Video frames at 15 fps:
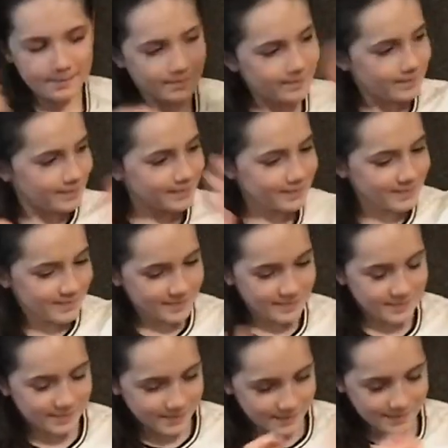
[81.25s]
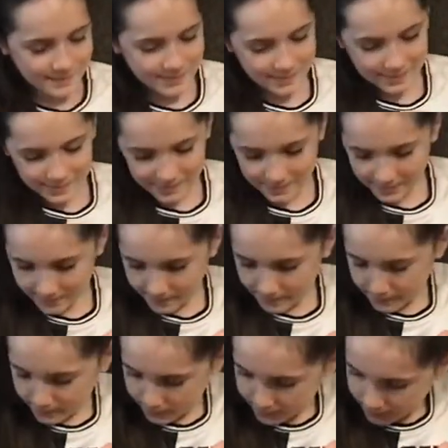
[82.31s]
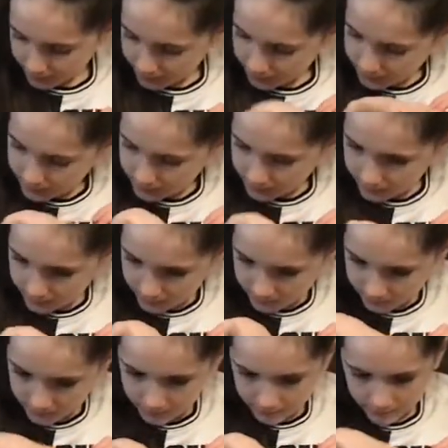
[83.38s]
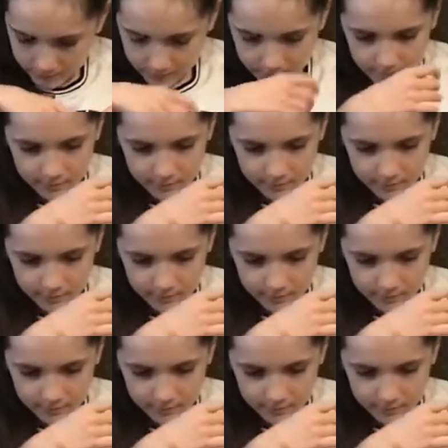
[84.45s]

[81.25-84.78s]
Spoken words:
The person shown says nothing.